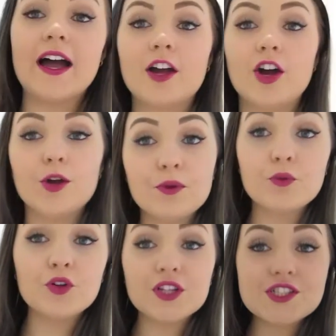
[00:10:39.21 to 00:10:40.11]
I hope you
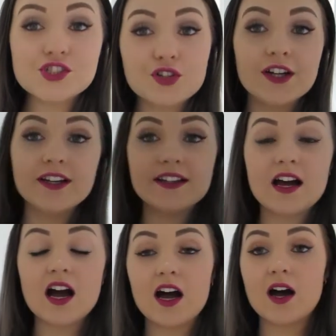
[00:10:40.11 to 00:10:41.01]
all enjoyed
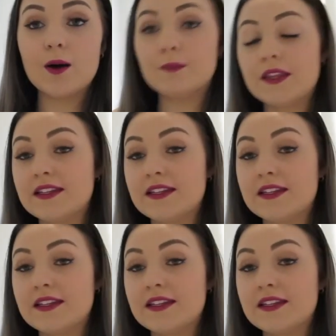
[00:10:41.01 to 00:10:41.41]
um,